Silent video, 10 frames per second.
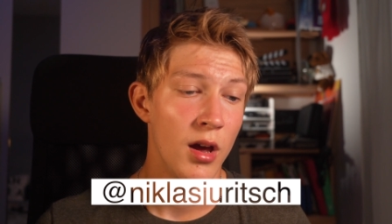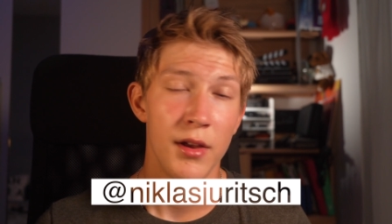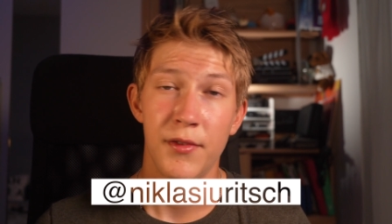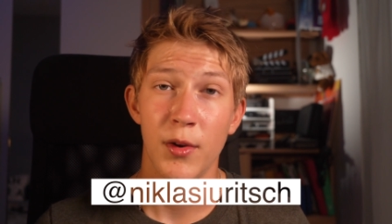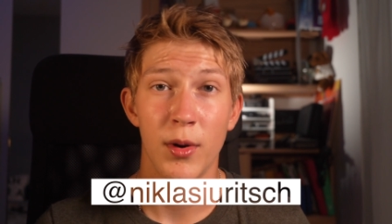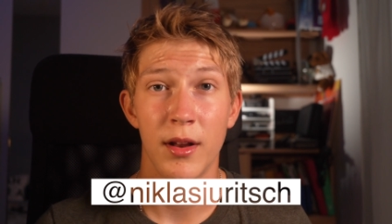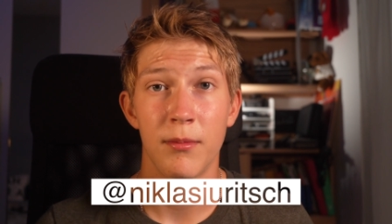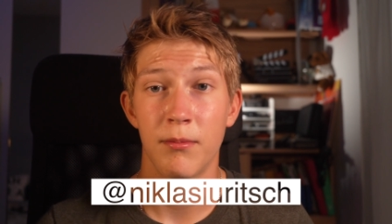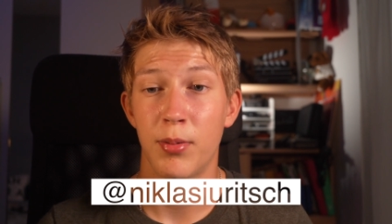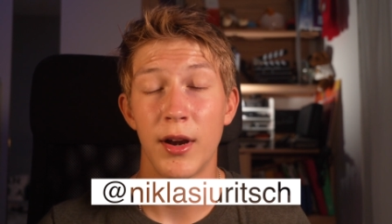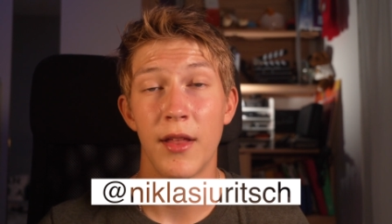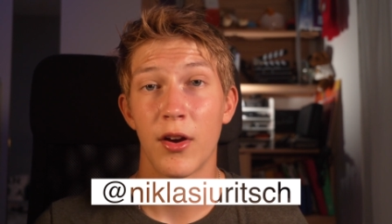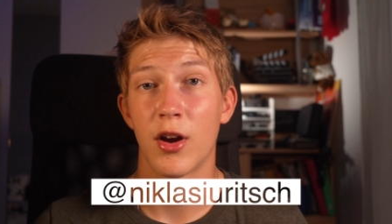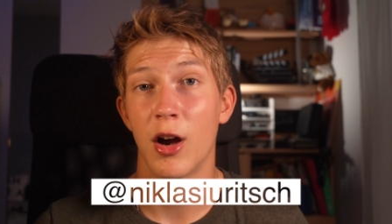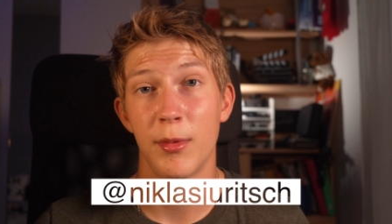If you want to put it in the
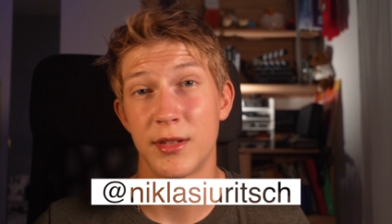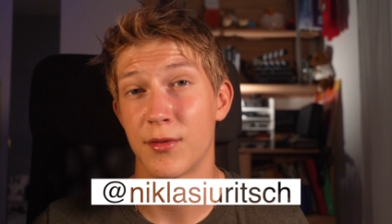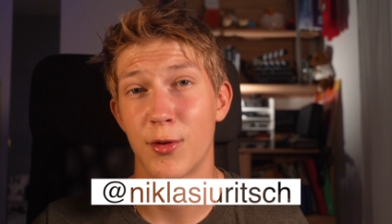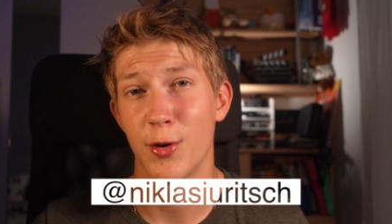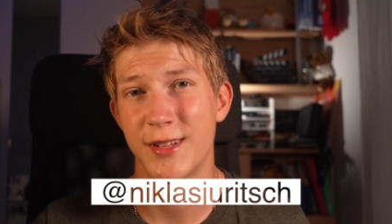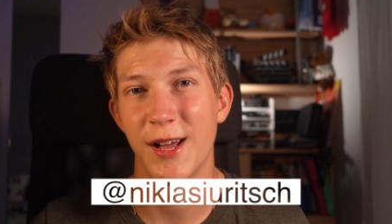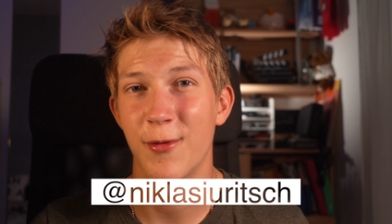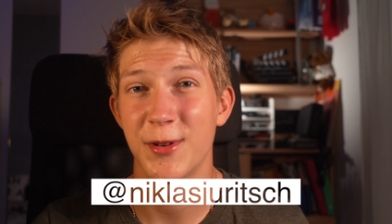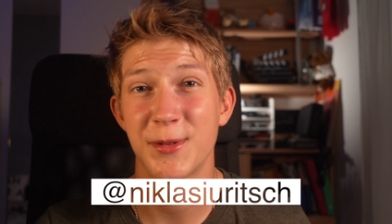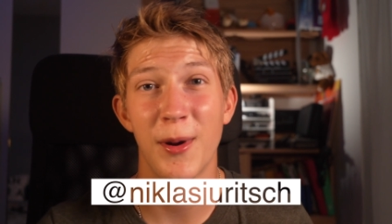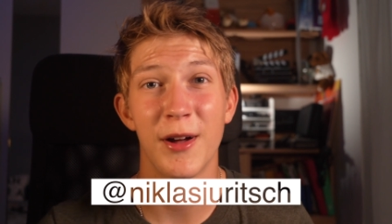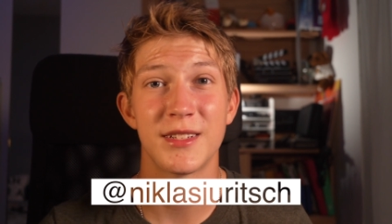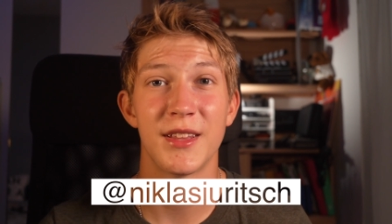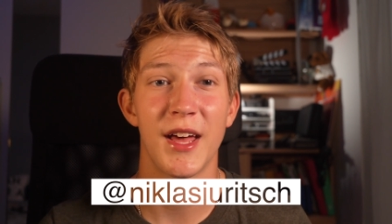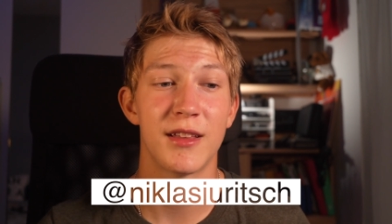comments, of course I'll respond
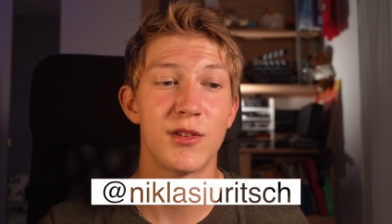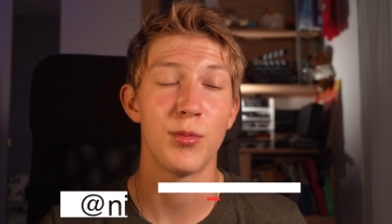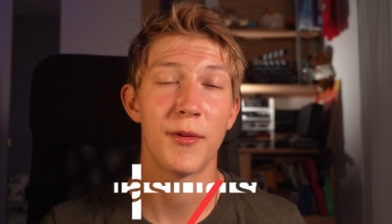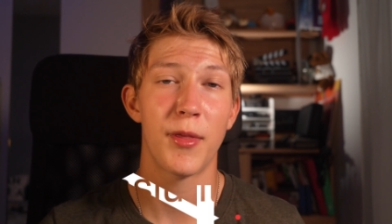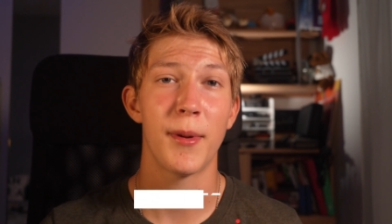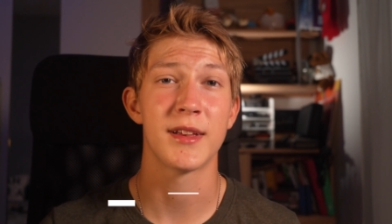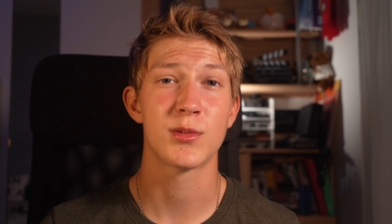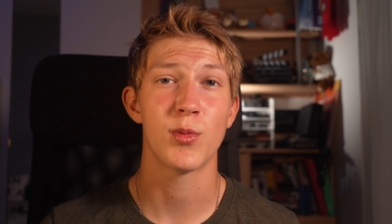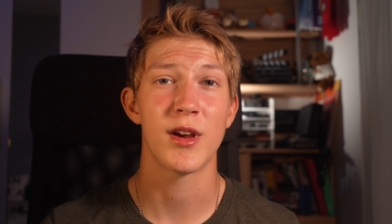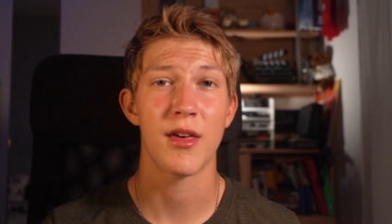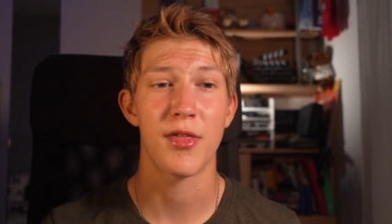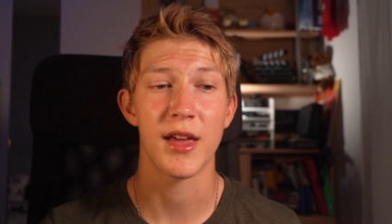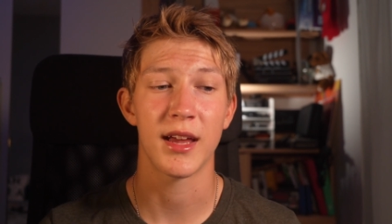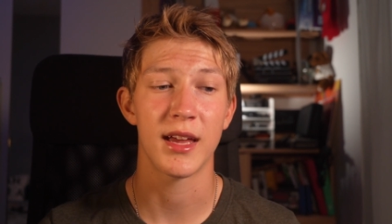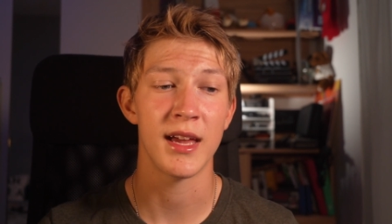to that too, but the best way I
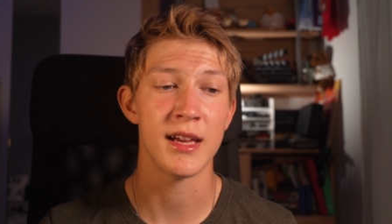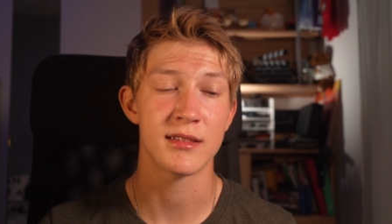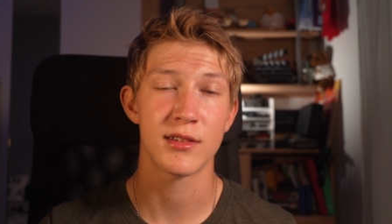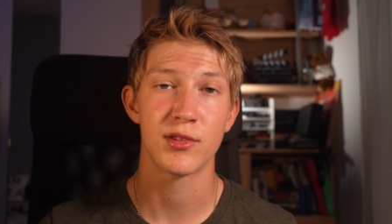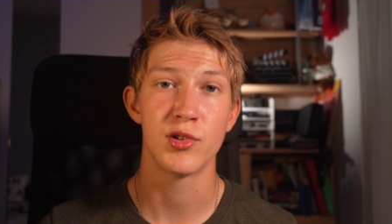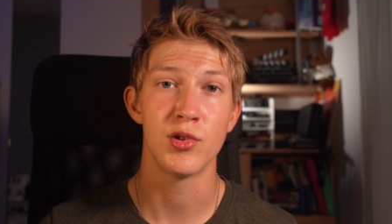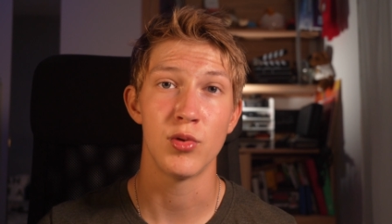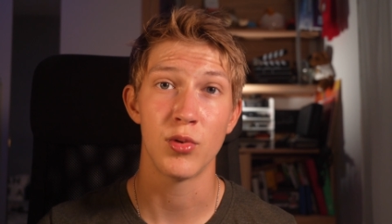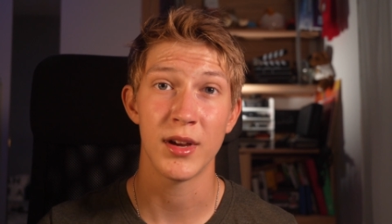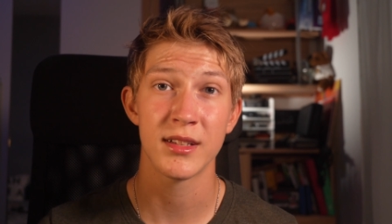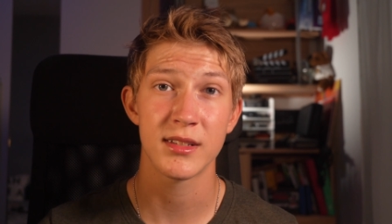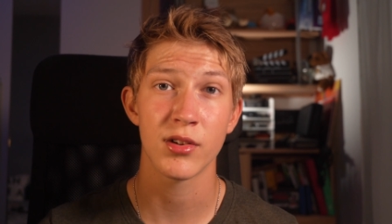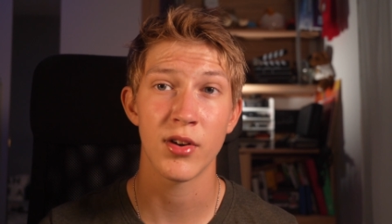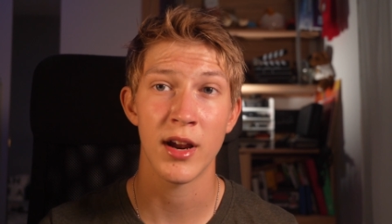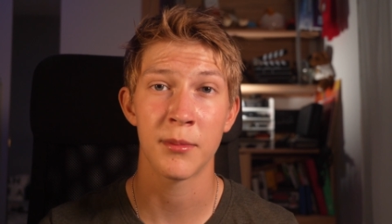think is through
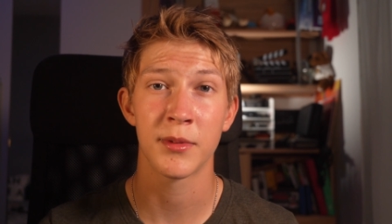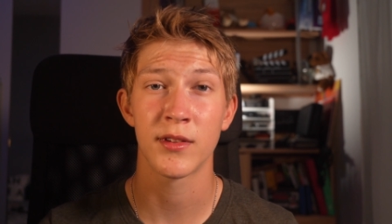Instagram.